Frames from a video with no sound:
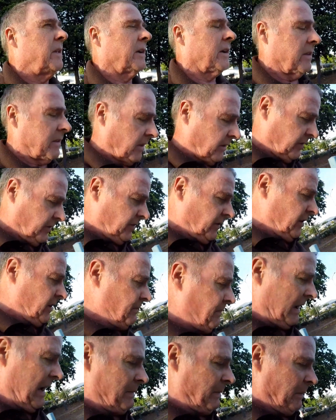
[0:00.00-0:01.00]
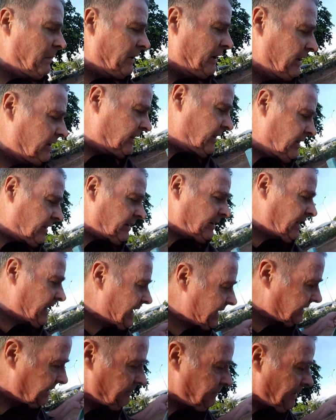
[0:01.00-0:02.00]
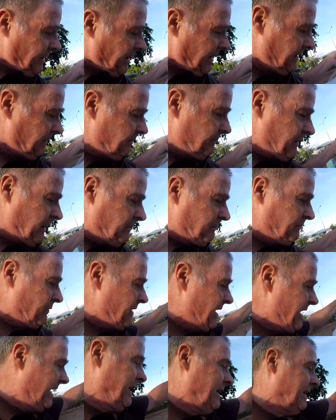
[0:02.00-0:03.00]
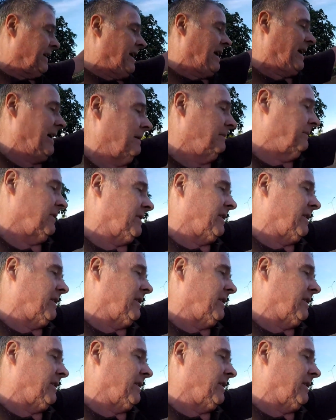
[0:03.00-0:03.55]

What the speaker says: I got the toilet paper, but I think I had to buy a brand name,